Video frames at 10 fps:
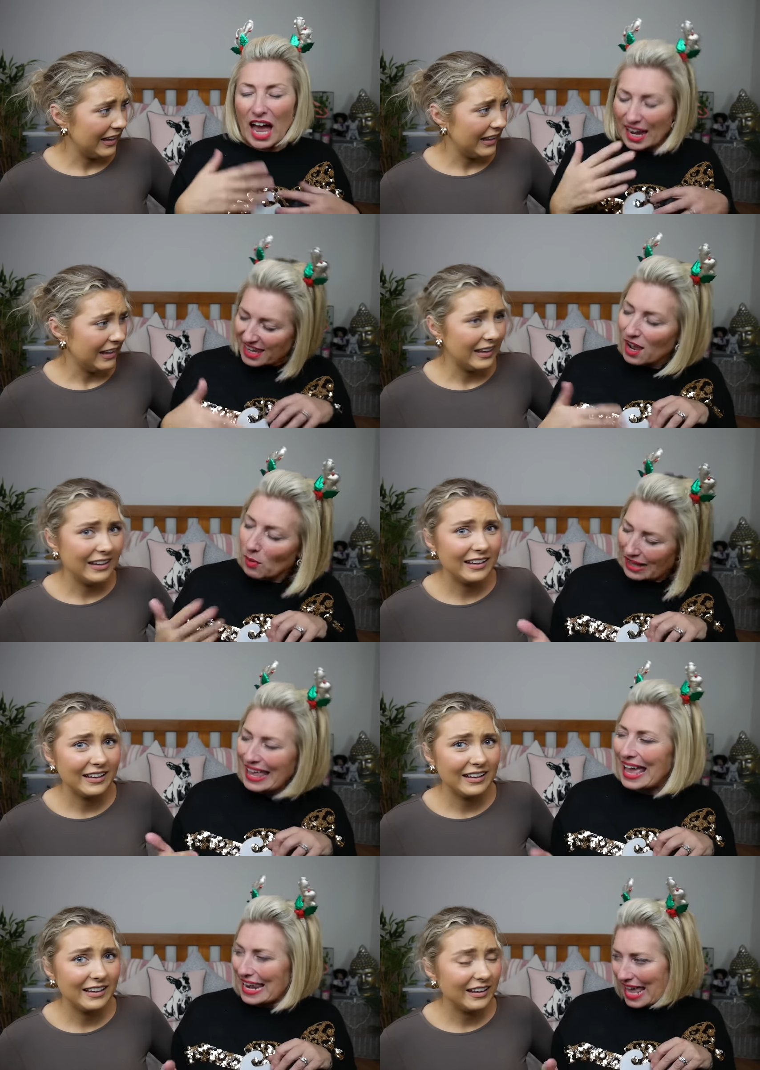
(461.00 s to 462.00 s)
Speaker 1: Now I
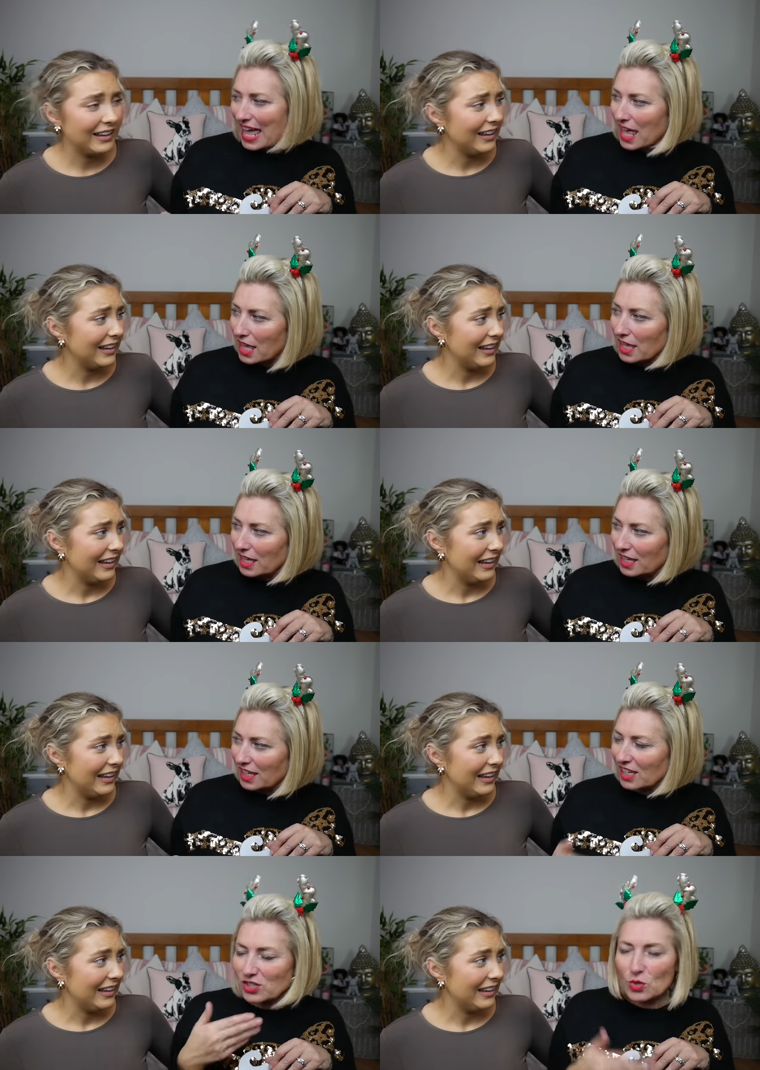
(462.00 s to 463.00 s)
get it.
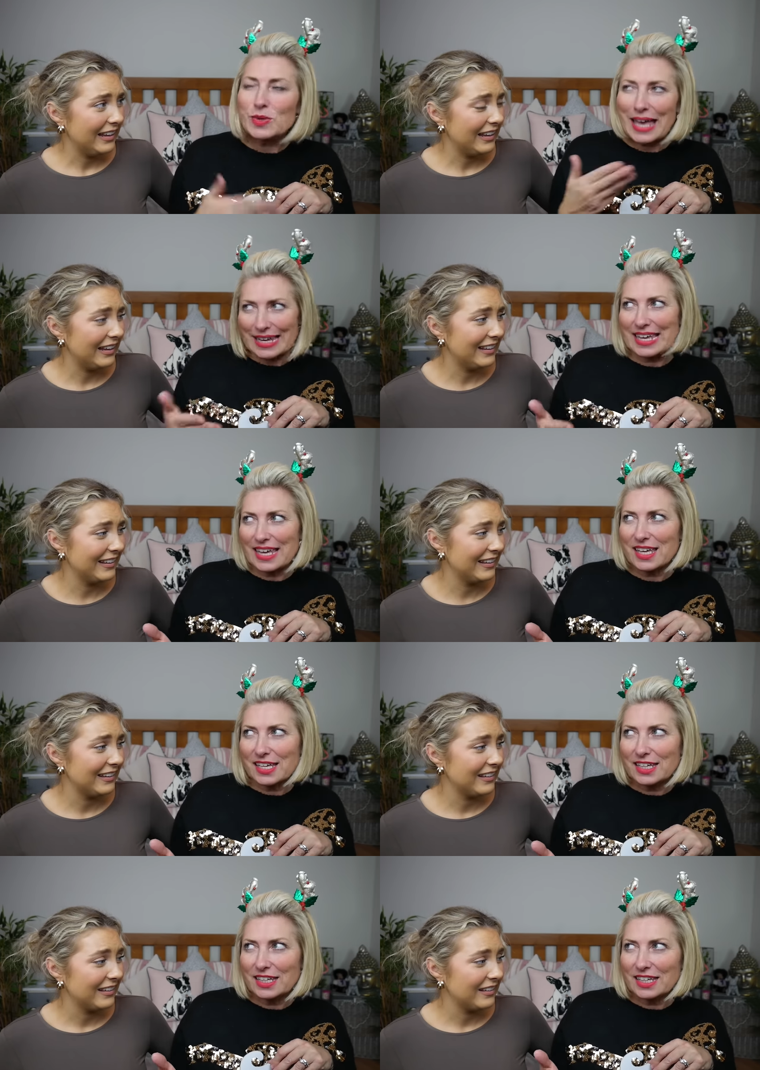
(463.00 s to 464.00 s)
I do get it
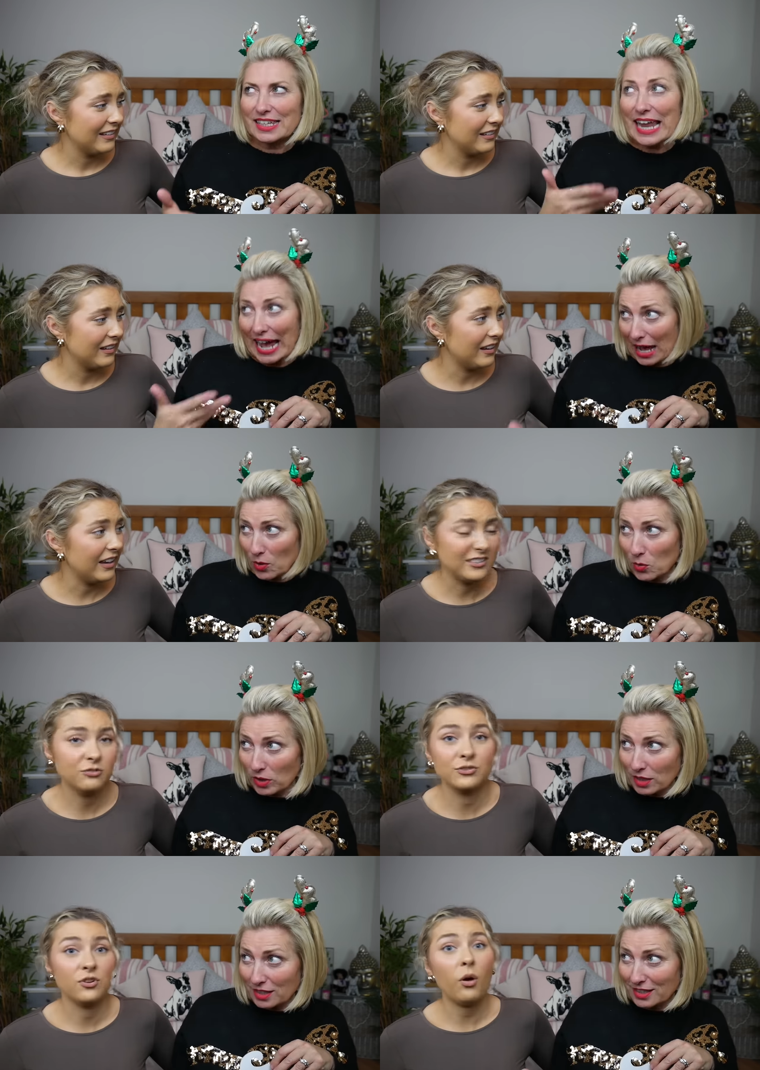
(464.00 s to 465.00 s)
now. It
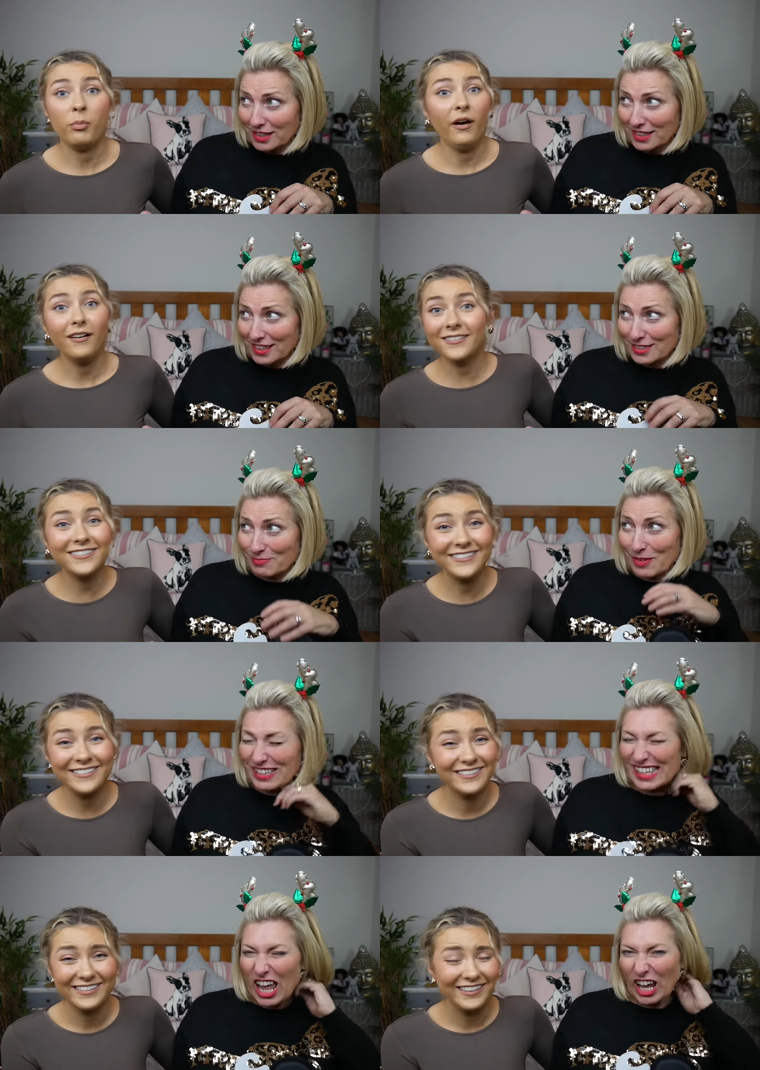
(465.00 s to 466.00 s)
doesn't stop her.
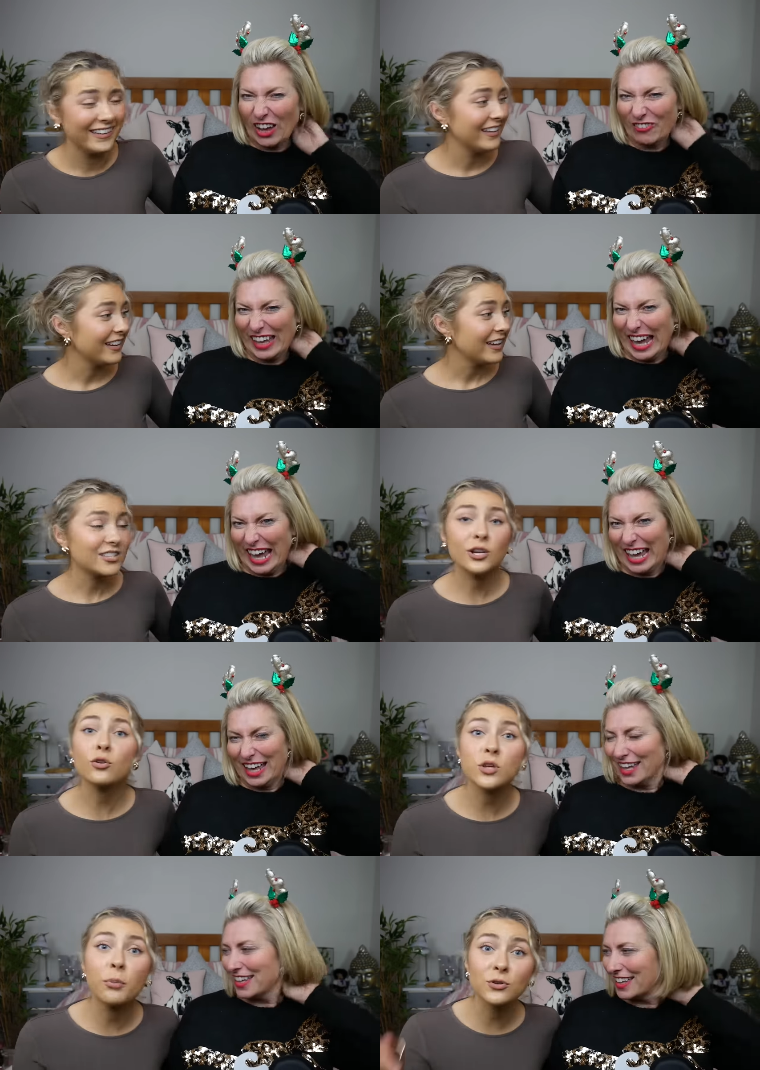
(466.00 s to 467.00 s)
But now you forget.
Speaker 2: She
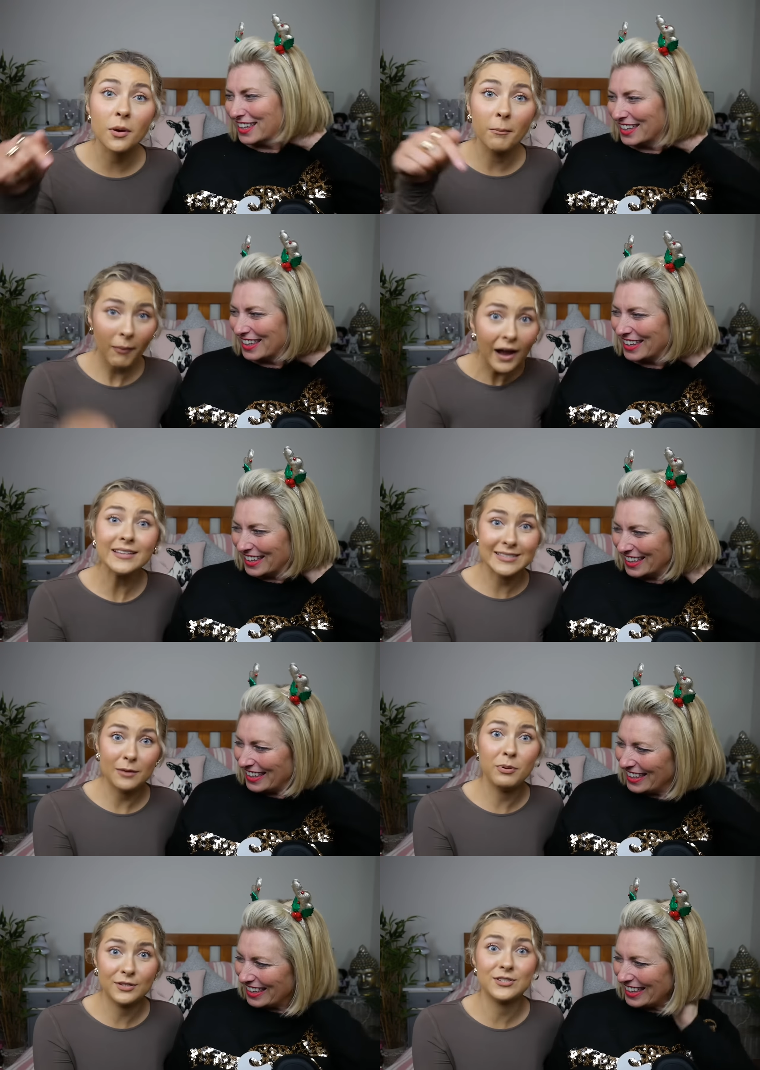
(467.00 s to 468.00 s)
also puts on my
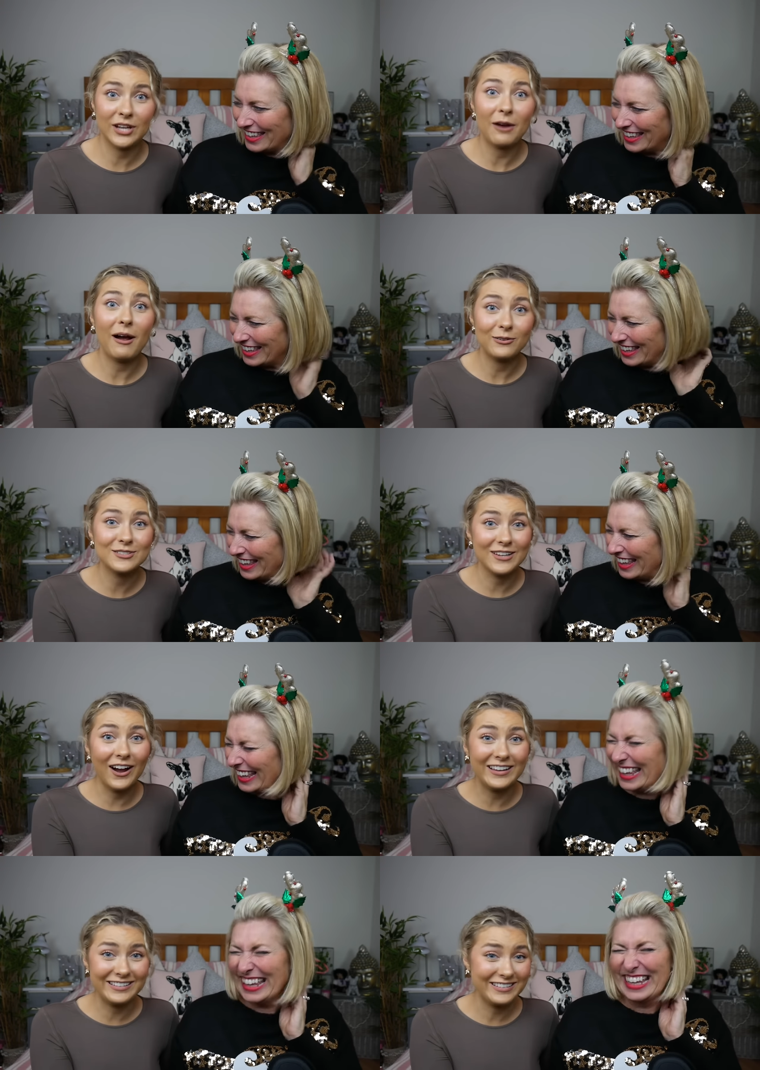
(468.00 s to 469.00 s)
slippers to go
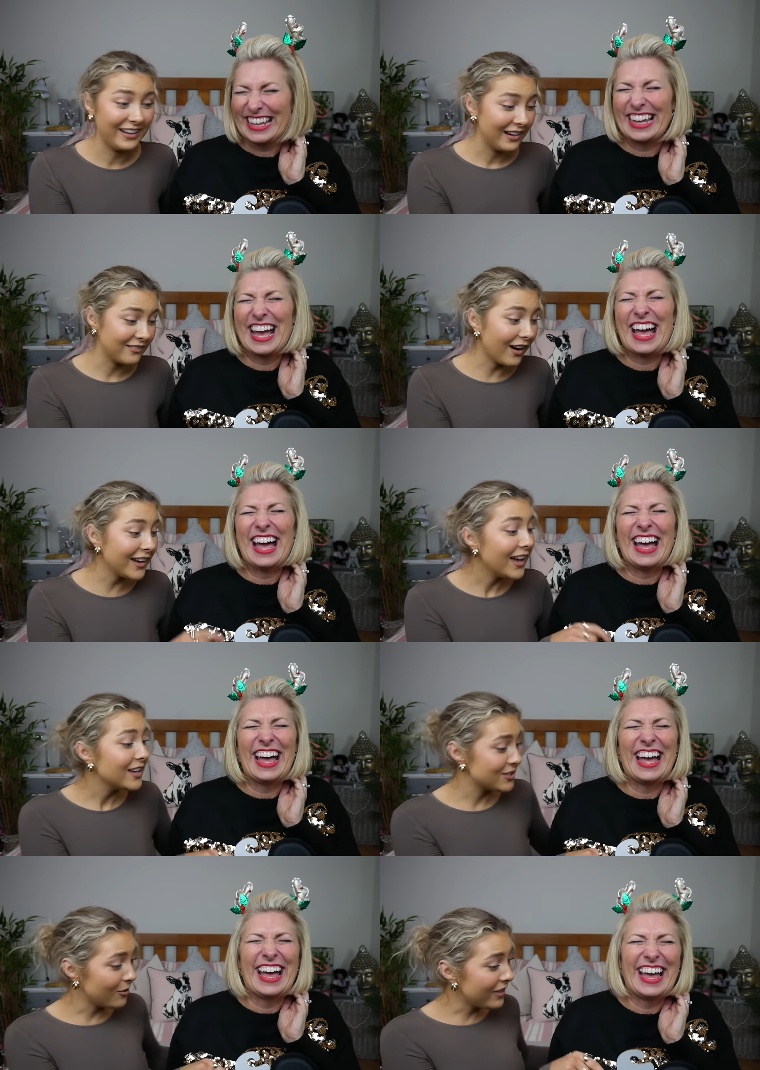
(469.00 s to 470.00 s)
outside. Right?
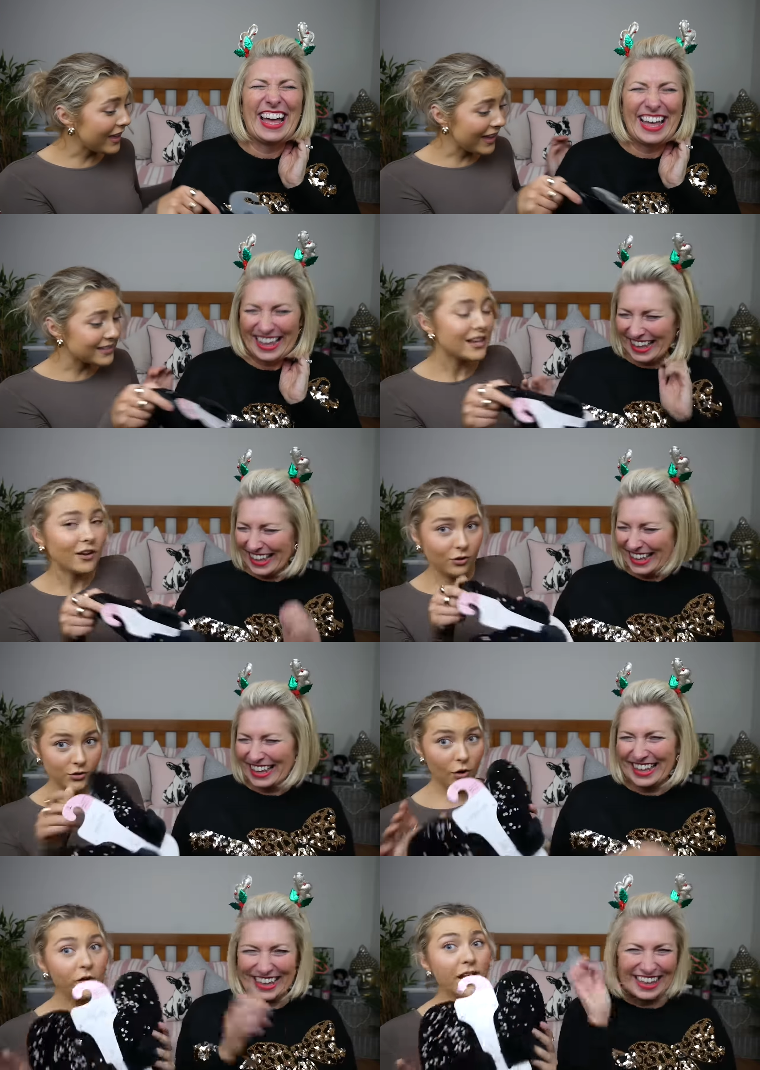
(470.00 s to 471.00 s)
So these got
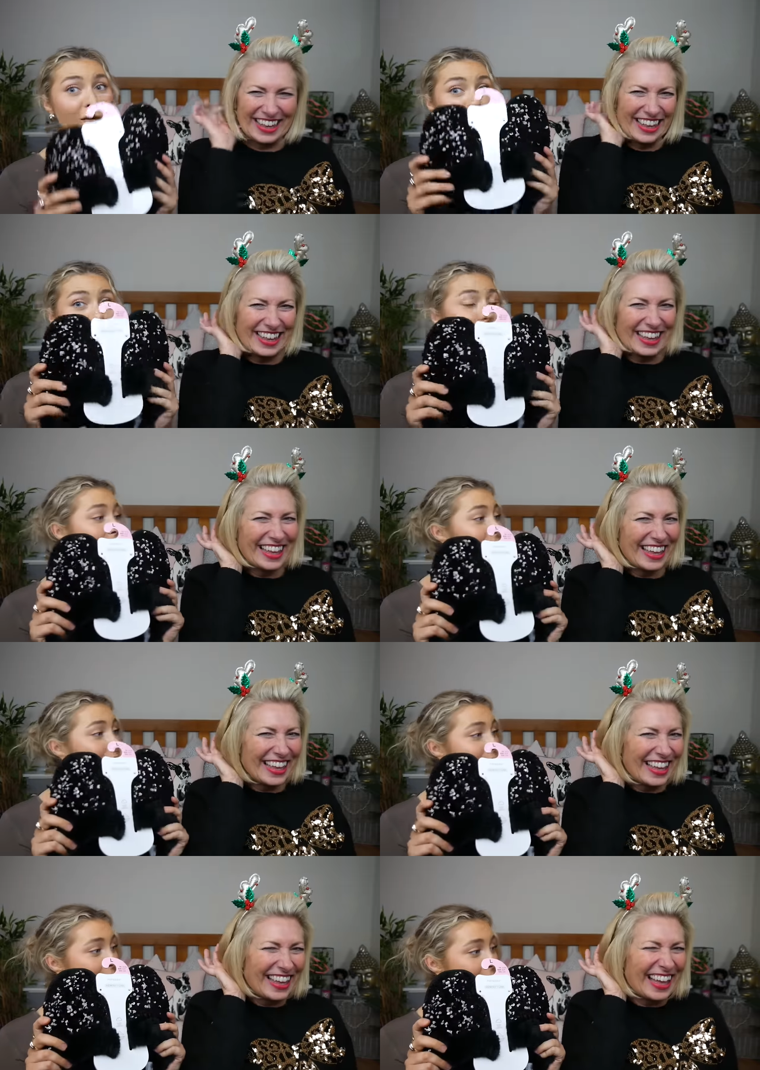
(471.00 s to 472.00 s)
your name written all
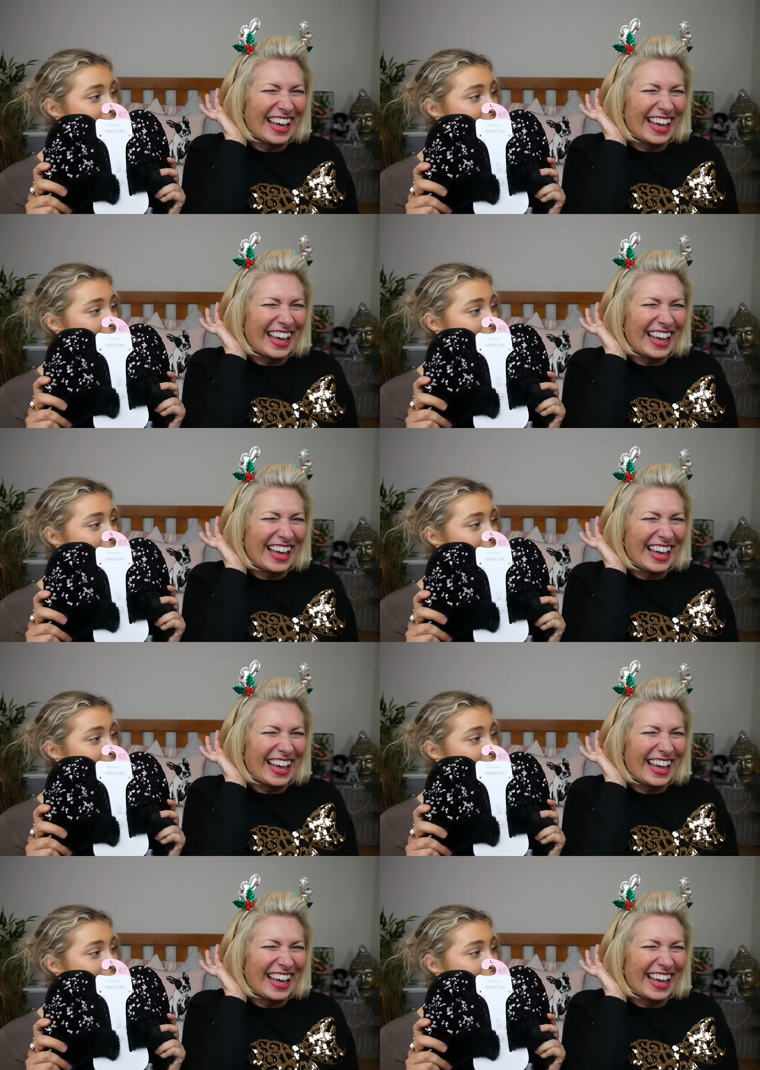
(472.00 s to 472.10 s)
over them,